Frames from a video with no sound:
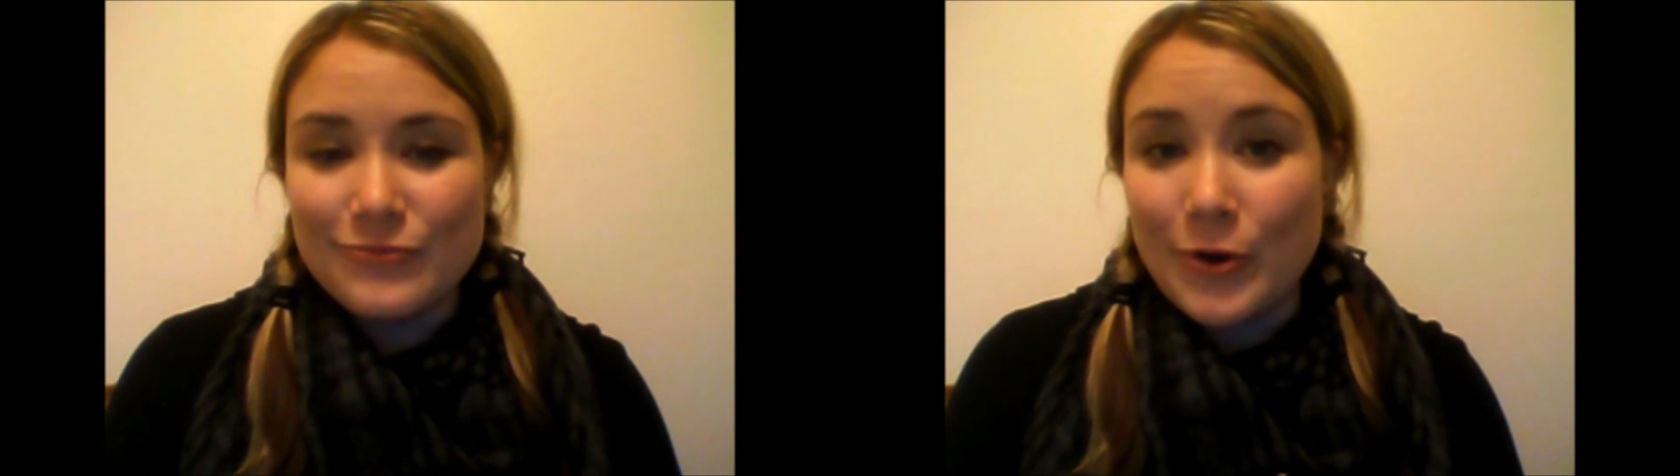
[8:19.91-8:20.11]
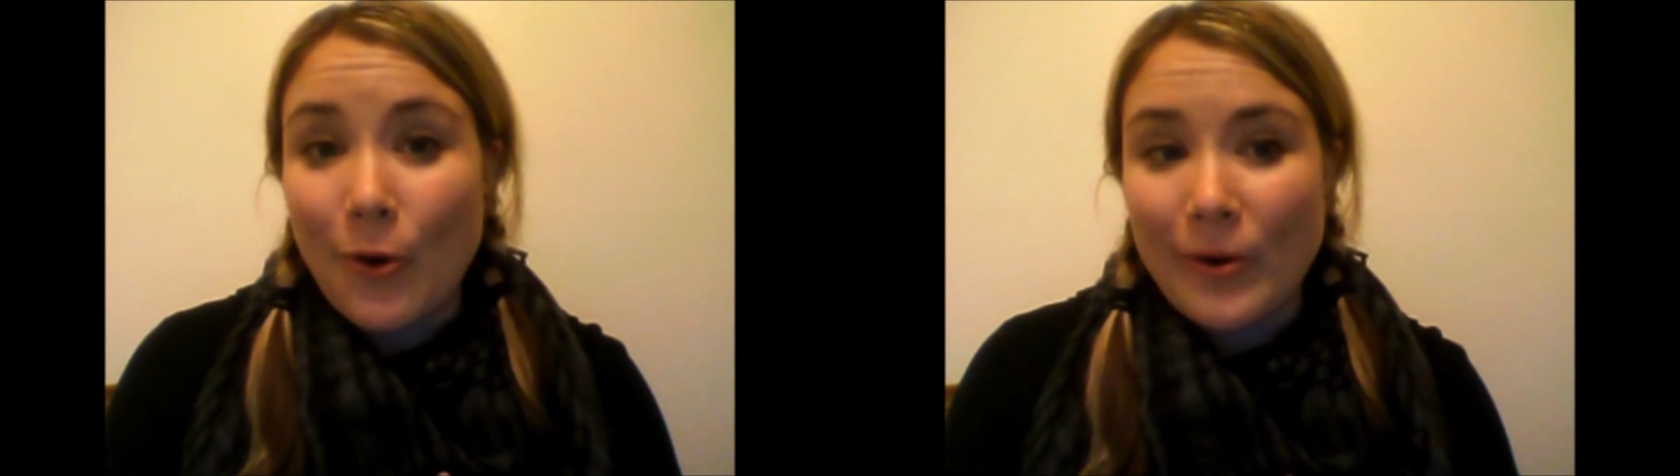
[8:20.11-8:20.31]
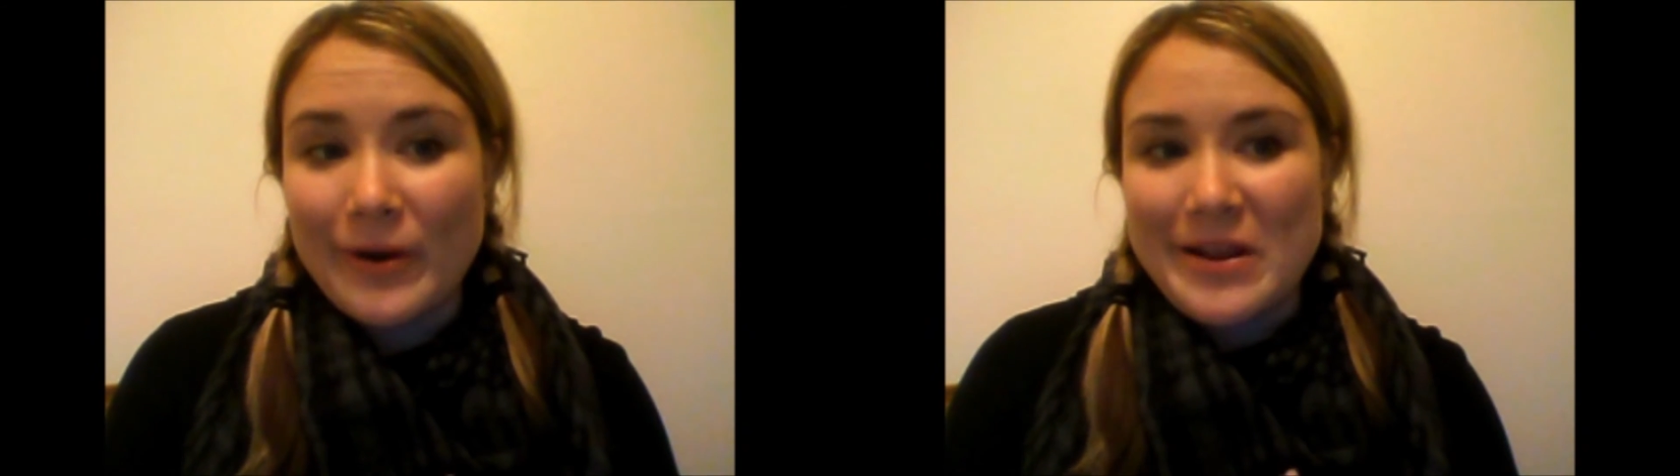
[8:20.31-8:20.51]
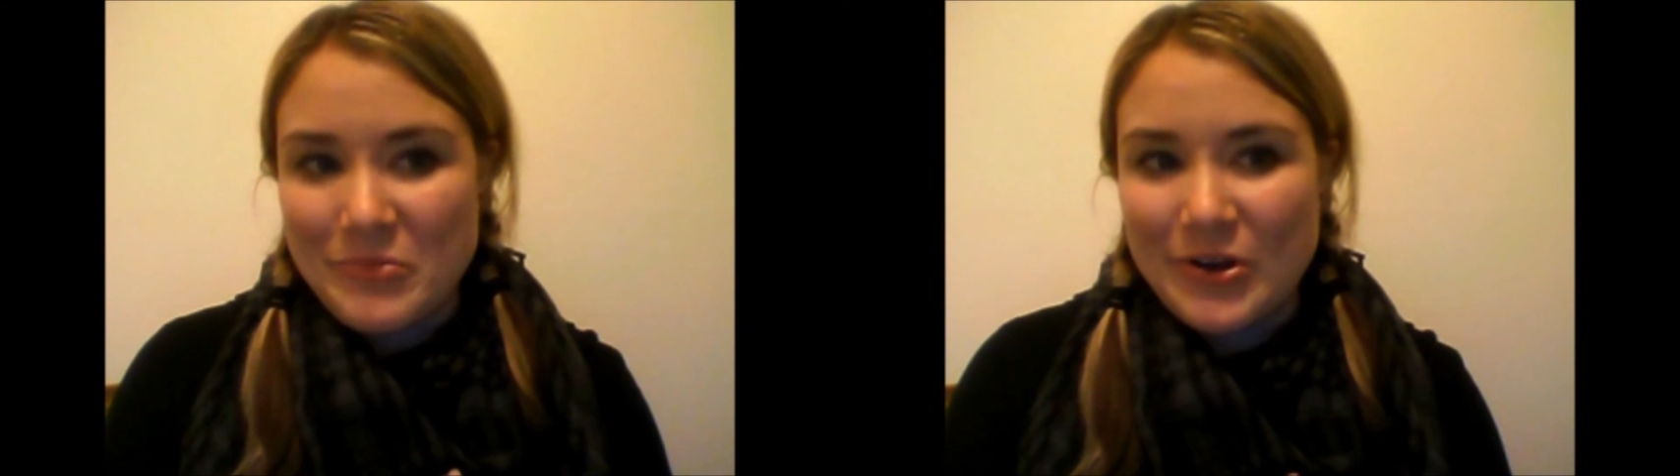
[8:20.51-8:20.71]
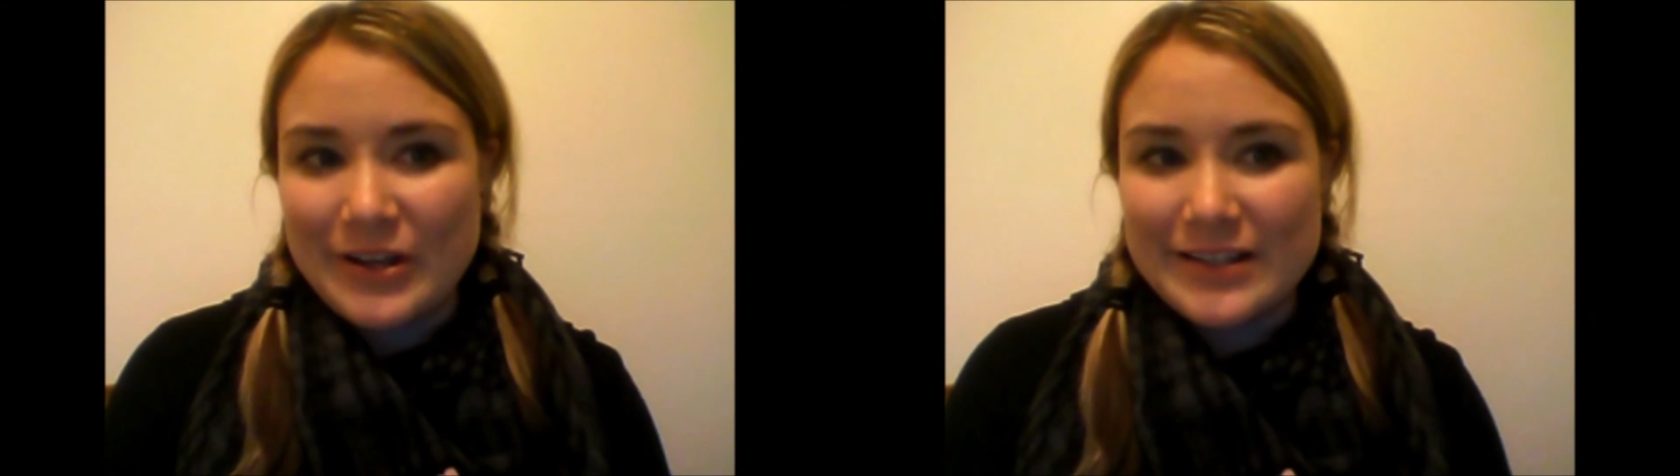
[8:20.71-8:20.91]
recording
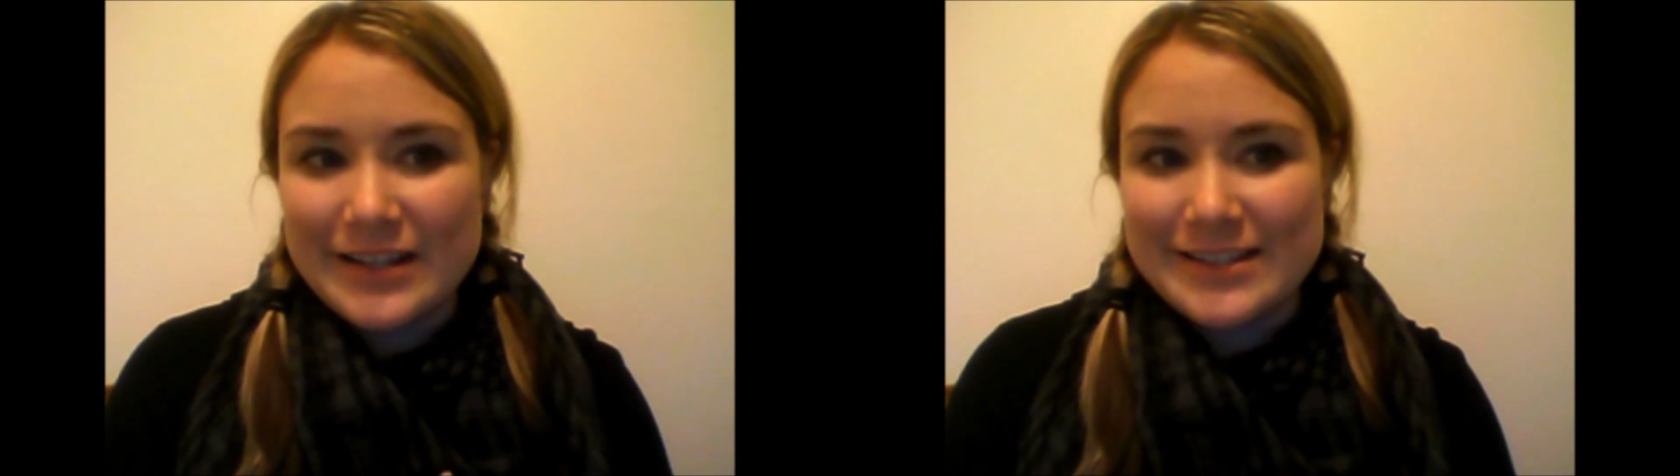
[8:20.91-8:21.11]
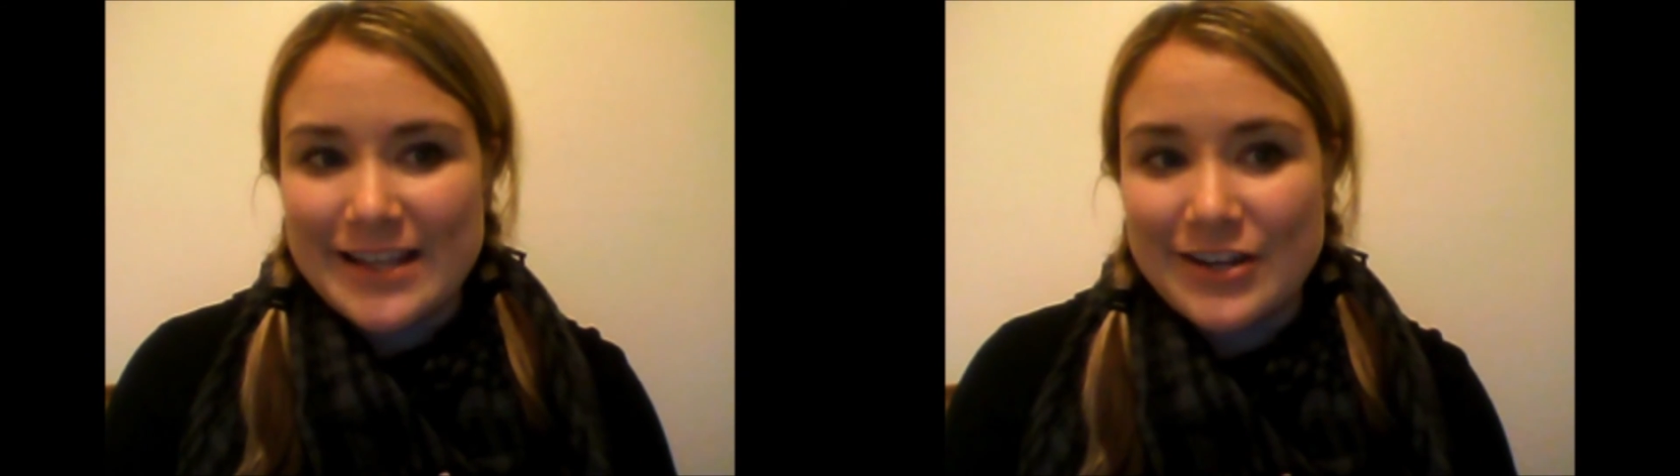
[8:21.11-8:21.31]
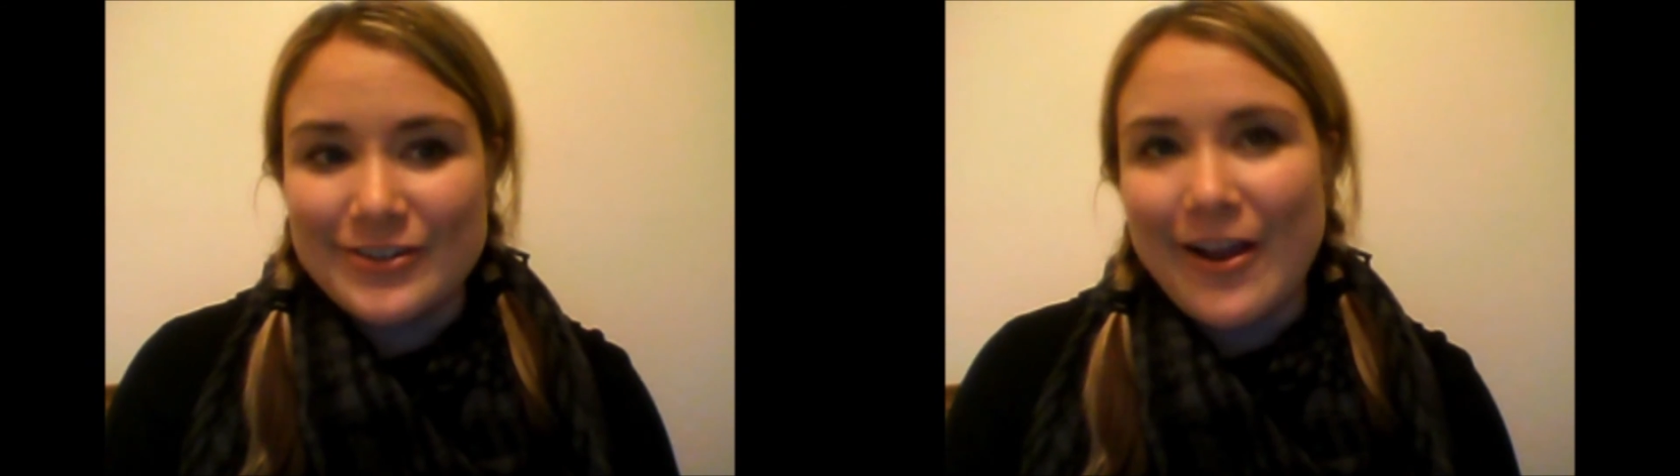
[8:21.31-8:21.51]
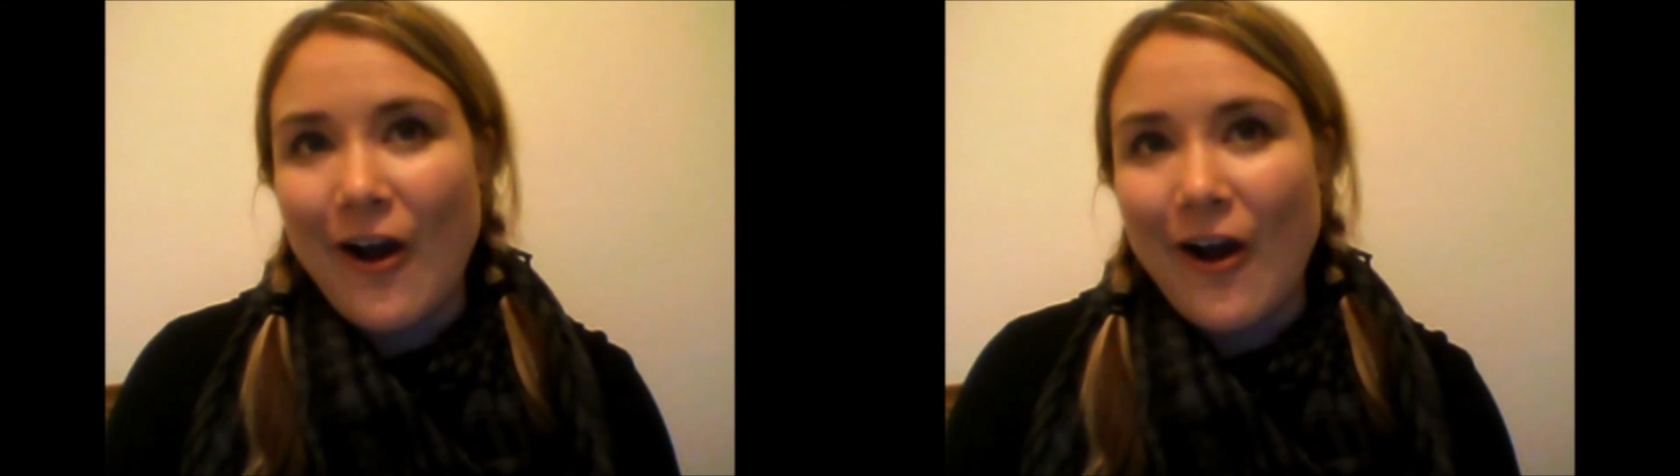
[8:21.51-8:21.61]
book, essentially